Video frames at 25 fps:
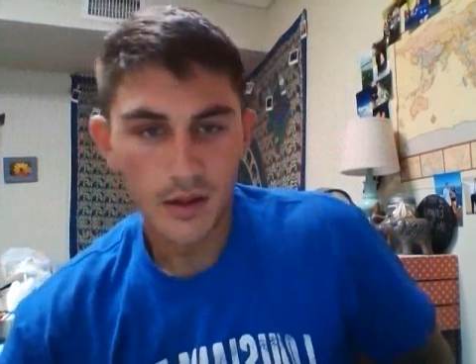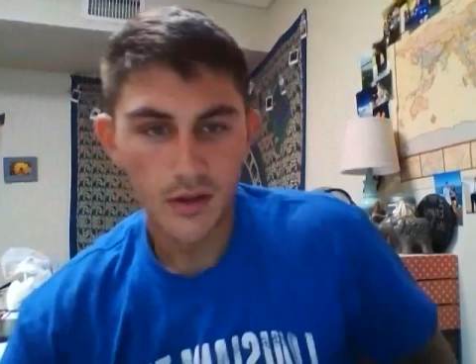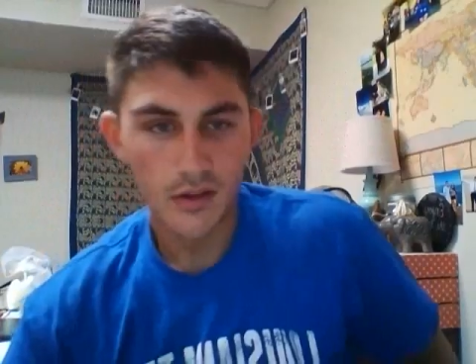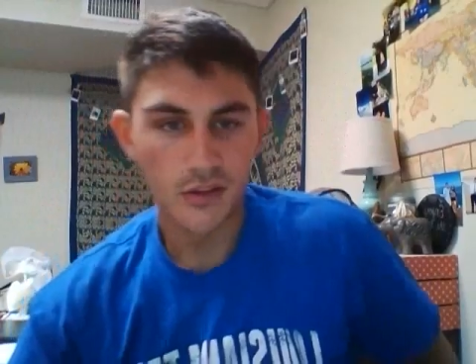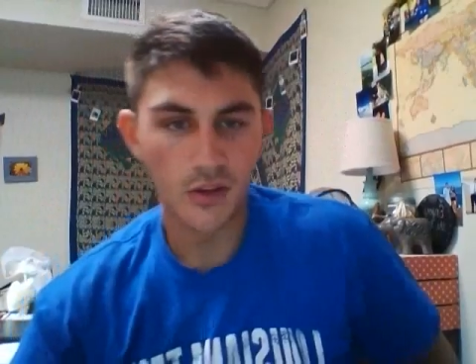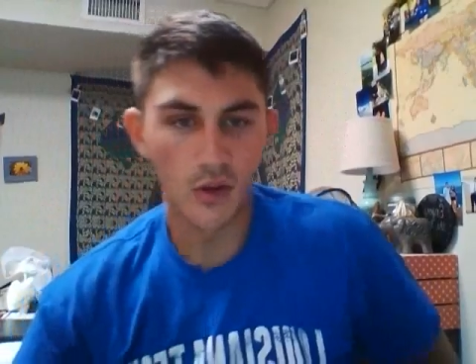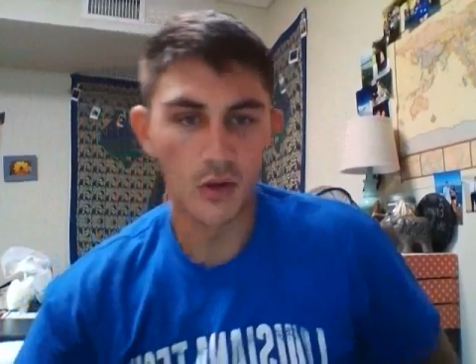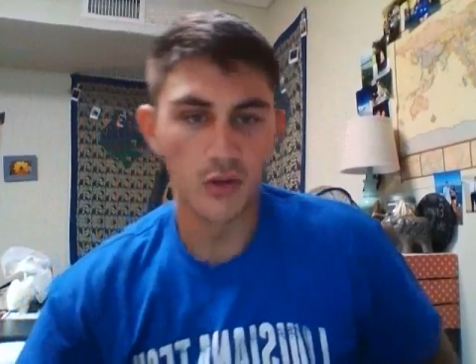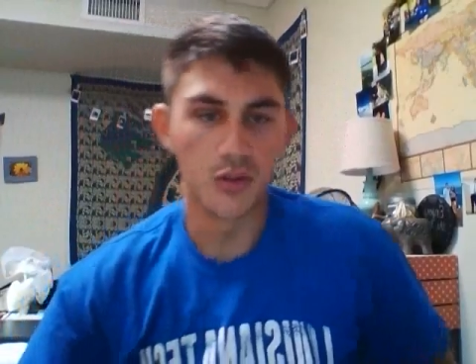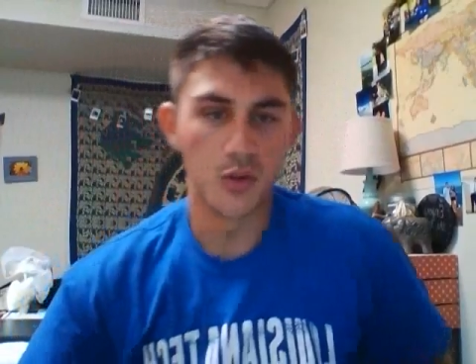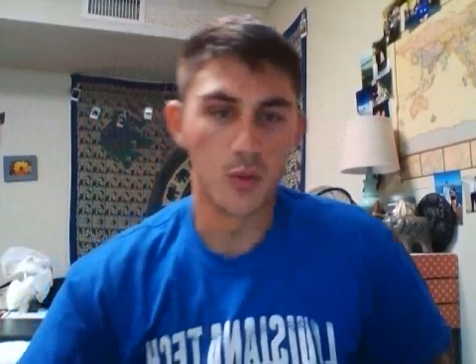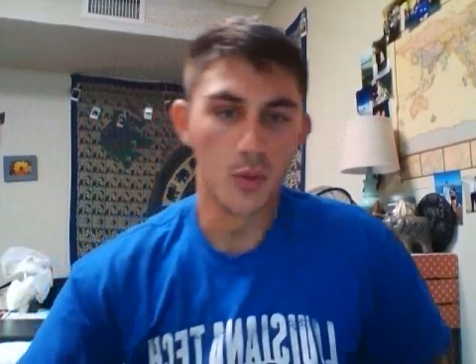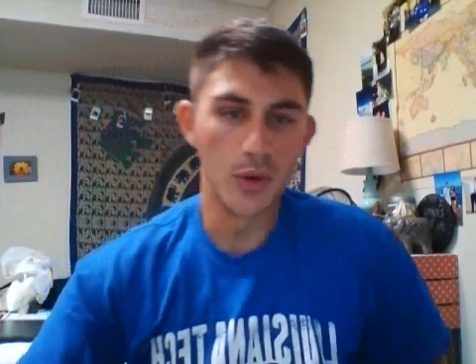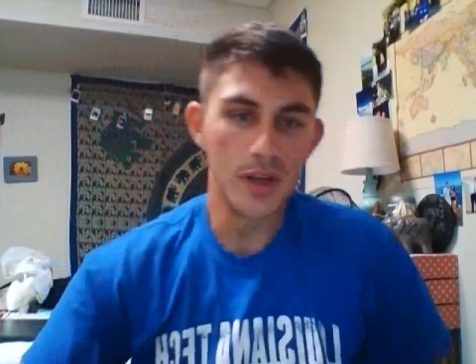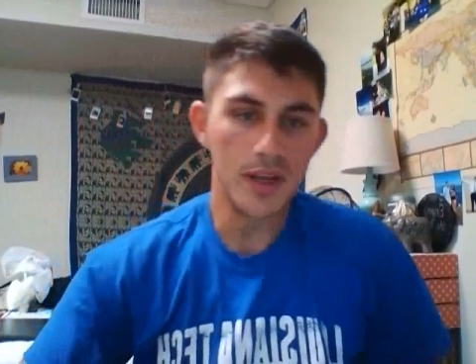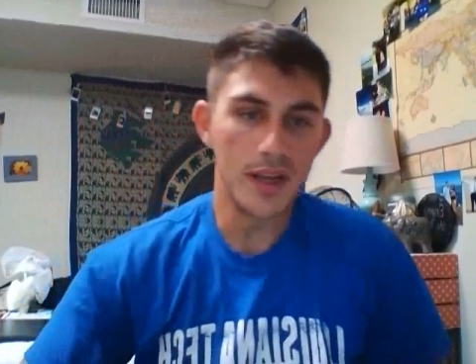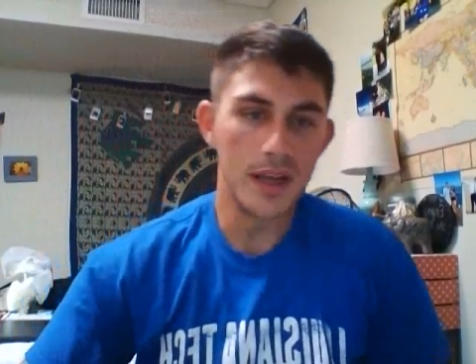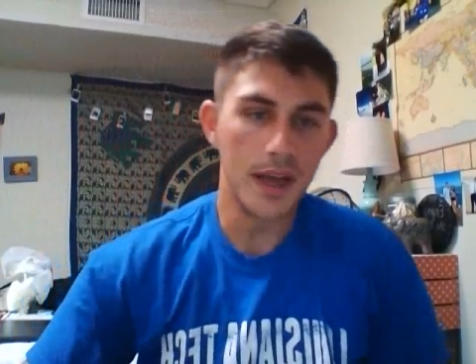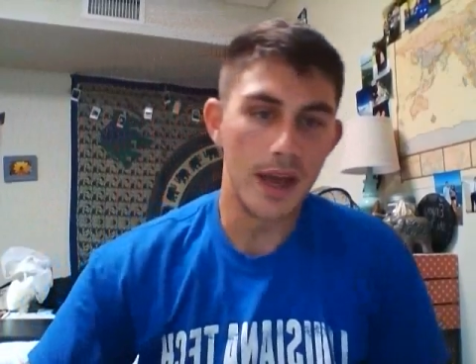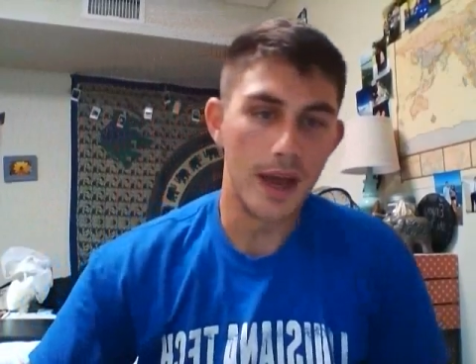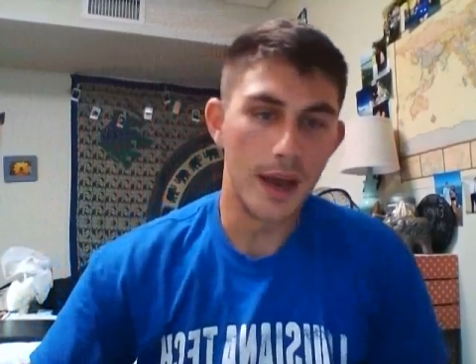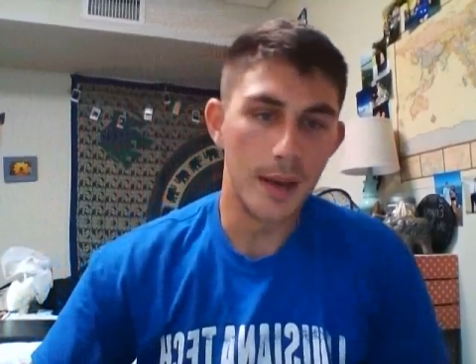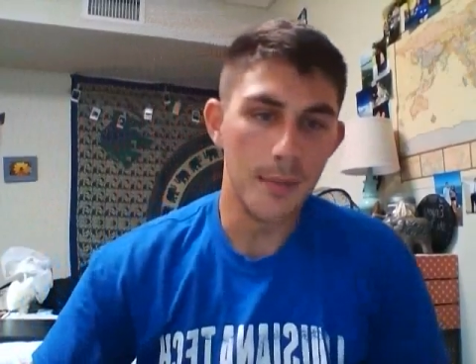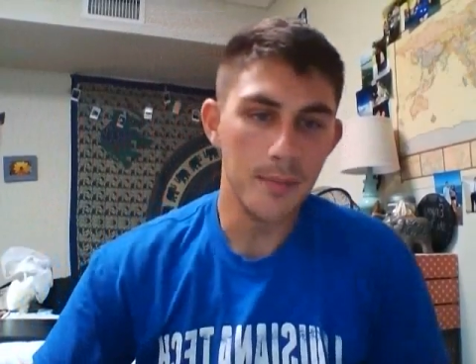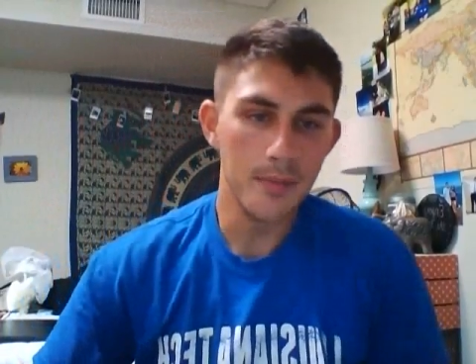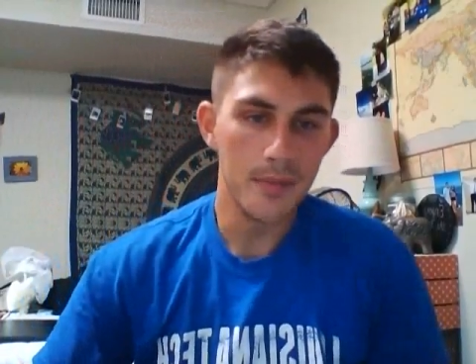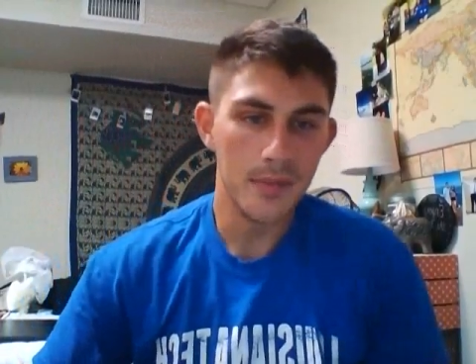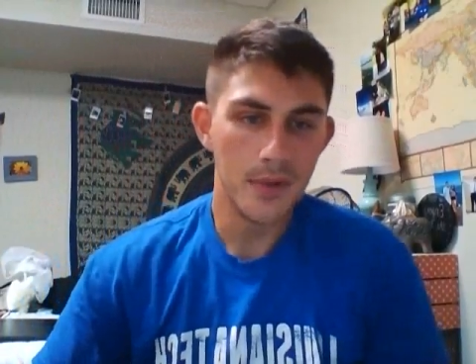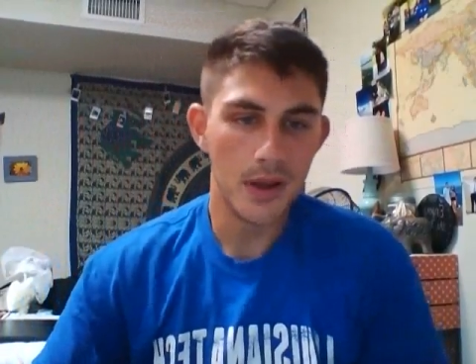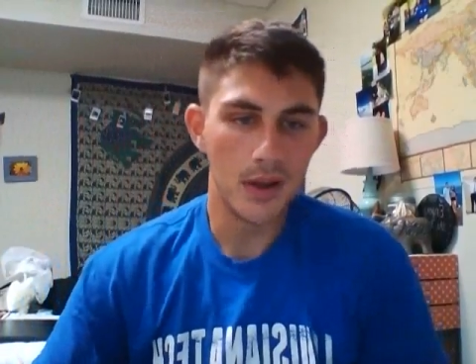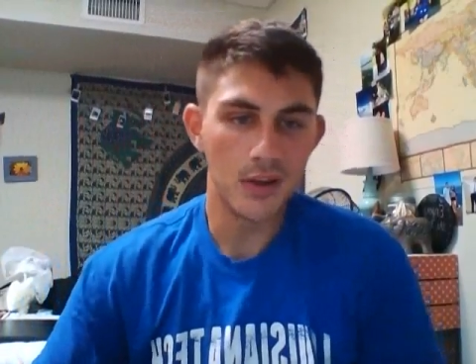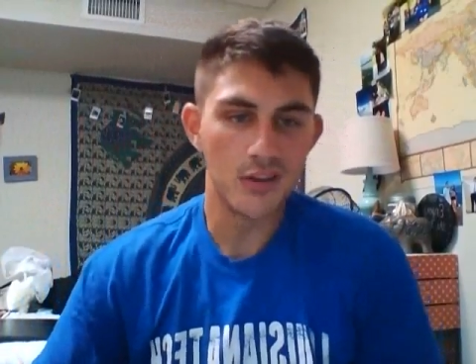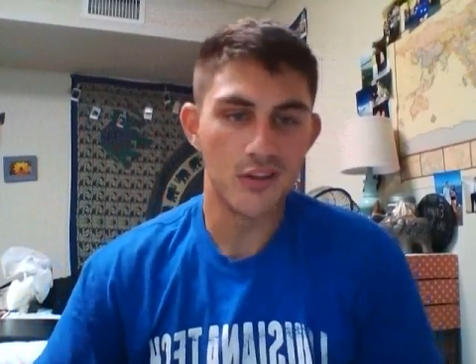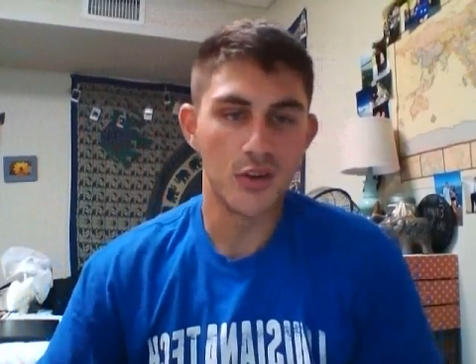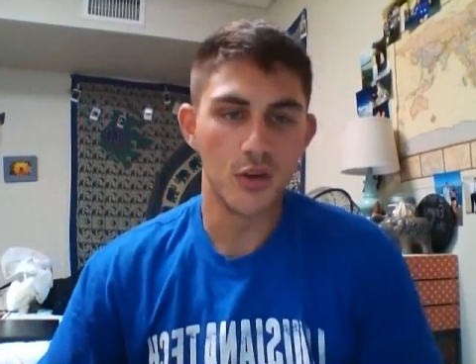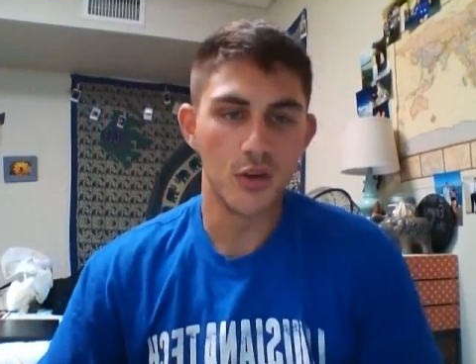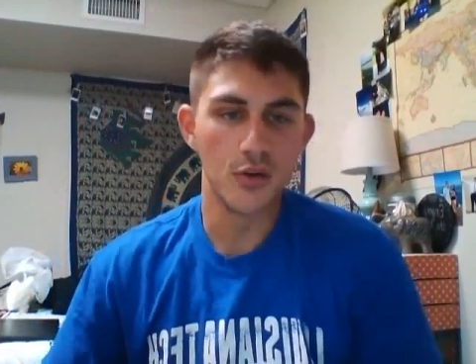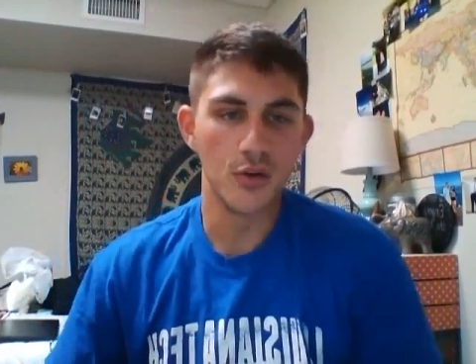So to recap,
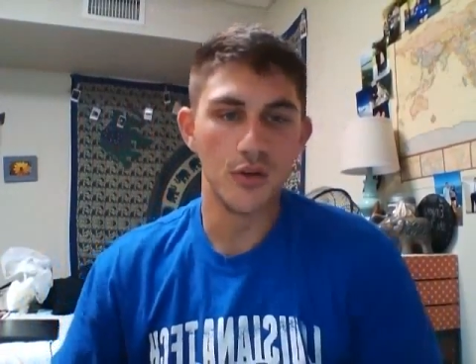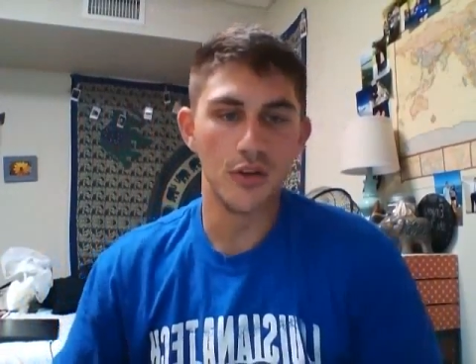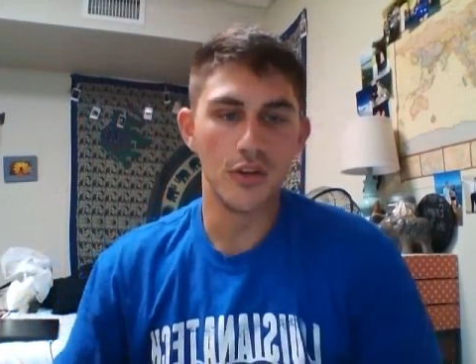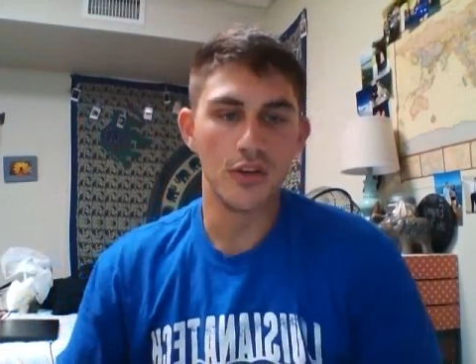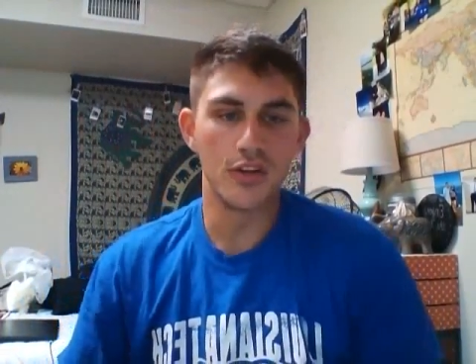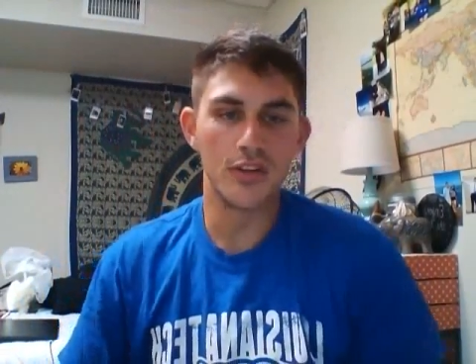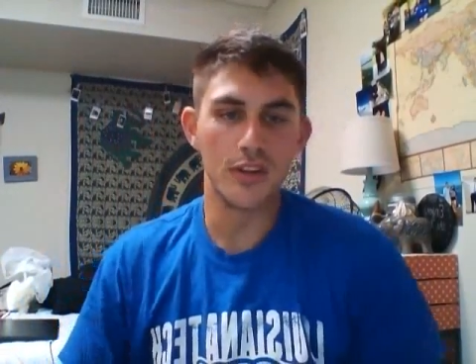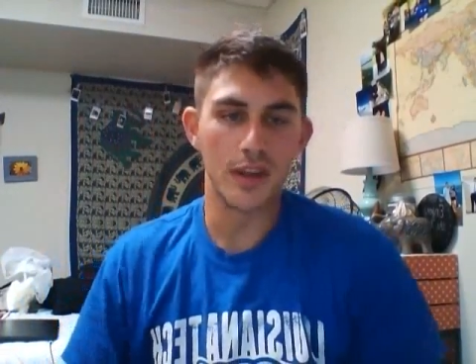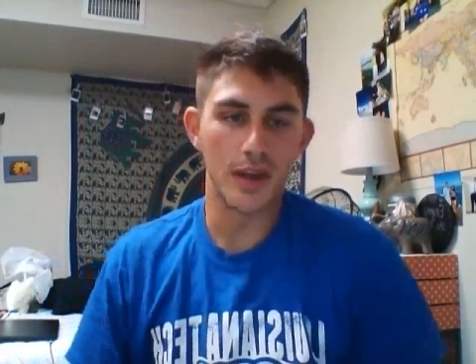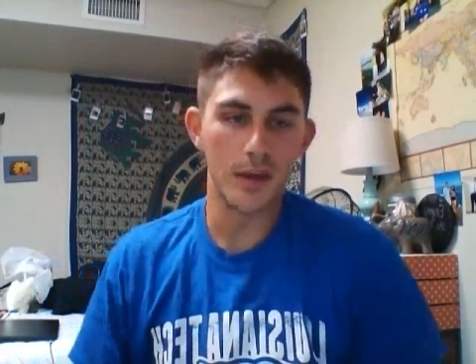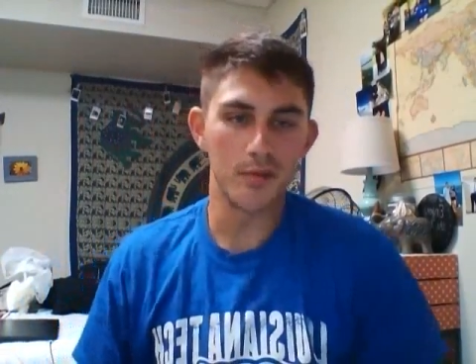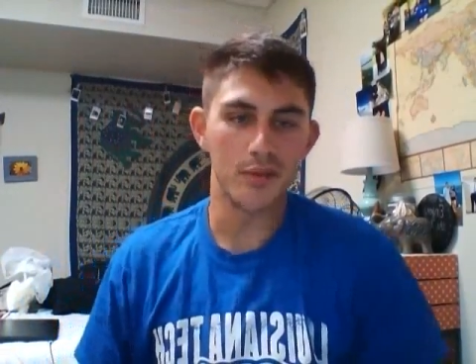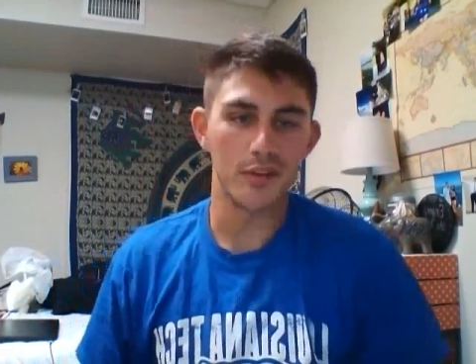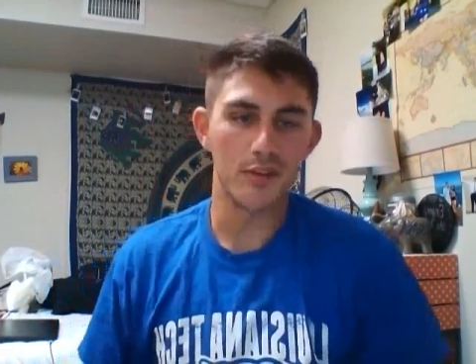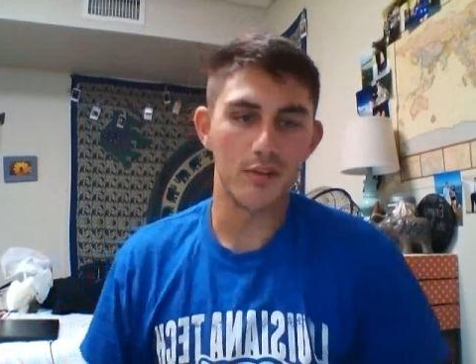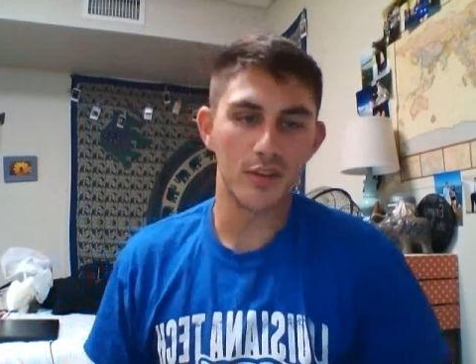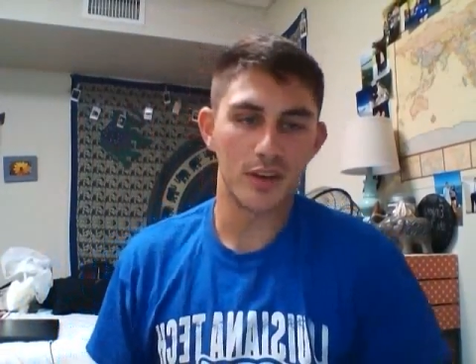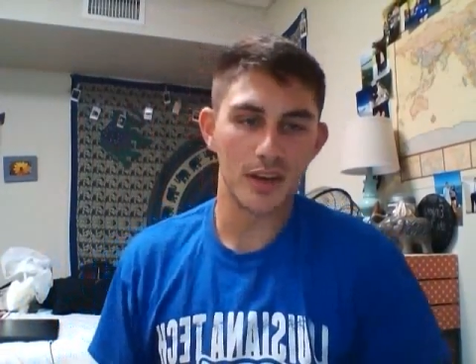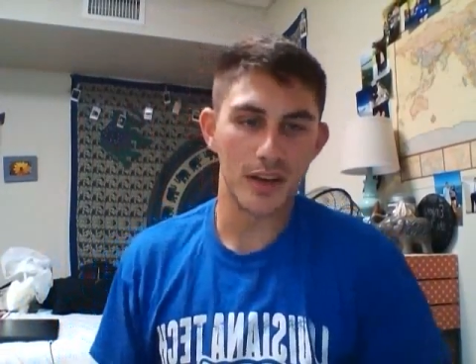I showed you the steps of